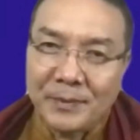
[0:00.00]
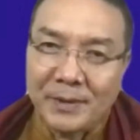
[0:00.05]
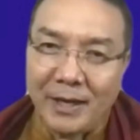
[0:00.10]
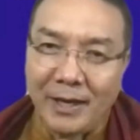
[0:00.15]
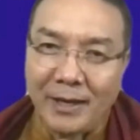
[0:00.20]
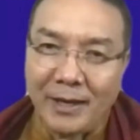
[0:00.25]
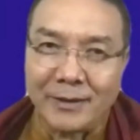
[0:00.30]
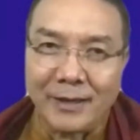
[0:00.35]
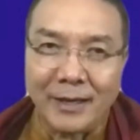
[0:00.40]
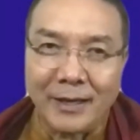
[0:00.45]

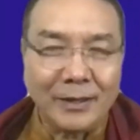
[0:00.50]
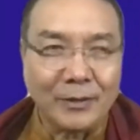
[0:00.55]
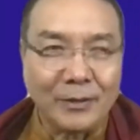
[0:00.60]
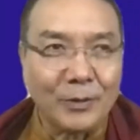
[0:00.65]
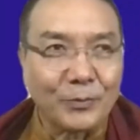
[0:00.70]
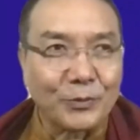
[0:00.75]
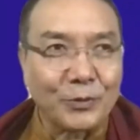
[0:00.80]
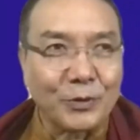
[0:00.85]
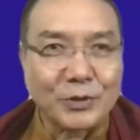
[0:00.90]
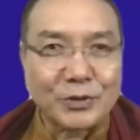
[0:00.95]
And then,
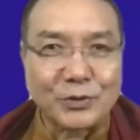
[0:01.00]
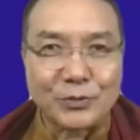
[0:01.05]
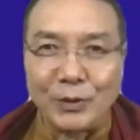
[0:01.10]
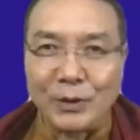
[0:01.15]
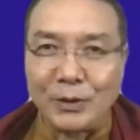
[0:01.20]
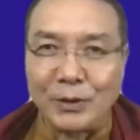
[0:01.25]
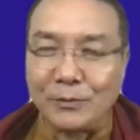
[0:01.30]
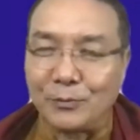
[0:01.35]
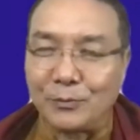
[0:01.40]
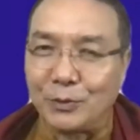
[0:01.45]
of course,
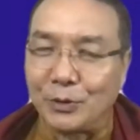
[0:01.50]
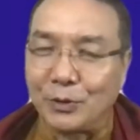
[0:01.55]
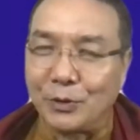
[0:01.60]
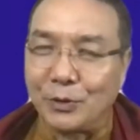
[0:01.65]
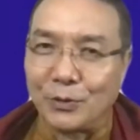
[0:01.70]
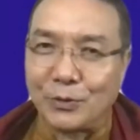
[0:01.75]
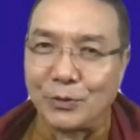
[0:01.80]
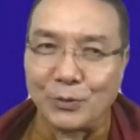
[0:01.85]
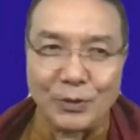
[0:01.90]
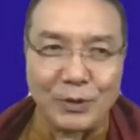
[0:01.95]
when we
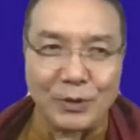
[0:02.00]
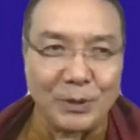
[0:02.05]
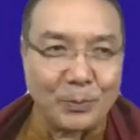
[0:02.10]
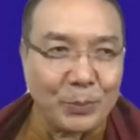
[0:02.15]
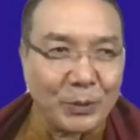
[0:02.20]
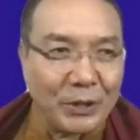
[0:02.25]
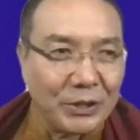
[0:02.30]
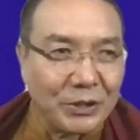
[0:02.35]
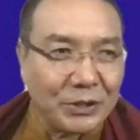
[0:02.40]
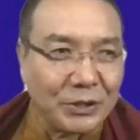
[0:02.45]
go through
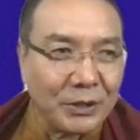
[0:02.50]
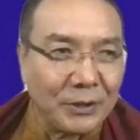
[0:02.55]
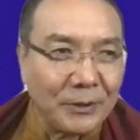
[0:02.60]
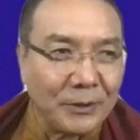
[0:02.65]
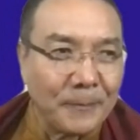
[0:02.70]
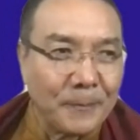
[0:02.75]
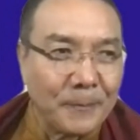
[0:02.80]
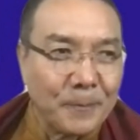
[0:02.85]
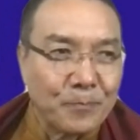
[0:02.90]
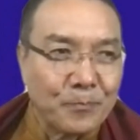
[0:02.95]

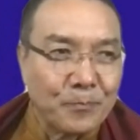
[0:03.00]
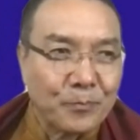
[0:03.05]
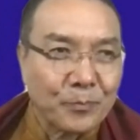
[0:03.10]
depression,